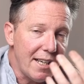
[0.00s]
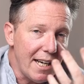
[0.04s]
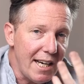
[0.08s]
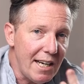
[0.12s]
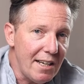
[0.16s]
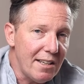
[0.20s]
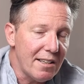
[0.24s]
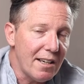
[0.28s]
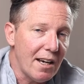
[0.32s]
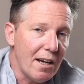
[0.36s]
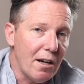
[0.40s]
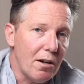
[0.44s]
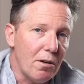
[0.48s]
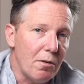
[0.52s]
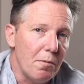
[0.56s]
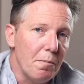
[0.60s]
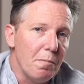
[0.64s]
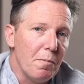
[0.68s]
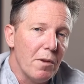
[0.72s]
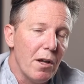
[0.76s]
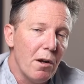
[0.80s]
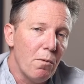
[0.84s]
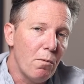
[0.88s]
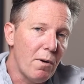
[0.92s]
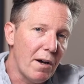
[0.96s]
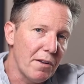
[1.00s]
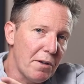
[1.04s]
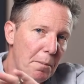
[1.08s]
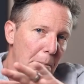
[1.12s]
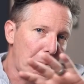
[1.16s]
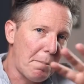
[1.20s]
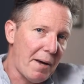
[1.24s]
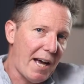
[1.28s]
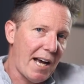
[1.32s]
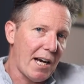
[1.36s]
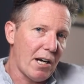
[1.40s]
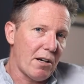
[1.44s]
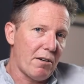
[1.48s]
detail while the
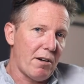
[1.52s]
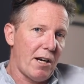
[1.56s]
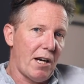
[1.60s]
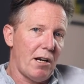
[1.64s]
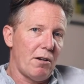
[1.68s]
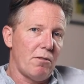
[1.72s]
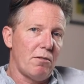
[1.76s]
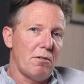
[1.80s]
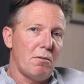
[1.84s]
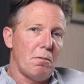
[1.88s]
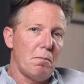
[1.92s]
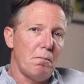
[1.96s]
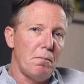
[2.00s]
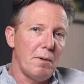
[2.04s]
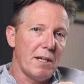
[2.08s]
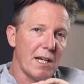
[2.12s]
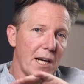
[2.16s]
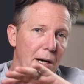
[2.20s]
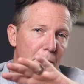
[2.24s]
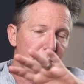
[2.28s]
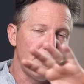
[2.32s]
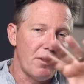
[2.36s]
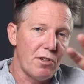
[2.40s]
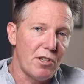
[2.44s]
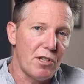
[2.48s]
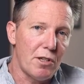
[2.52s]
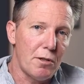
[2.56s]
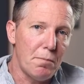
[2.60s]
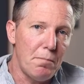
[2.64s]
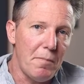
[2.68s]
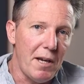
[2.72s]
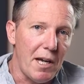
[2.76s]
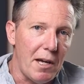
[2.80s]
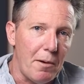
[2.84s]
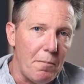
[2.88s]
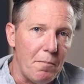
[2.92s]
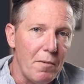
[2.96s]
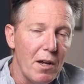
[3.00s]
background becomes a
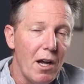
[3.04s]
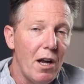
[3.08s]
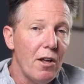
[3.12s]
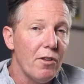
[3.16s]
smear.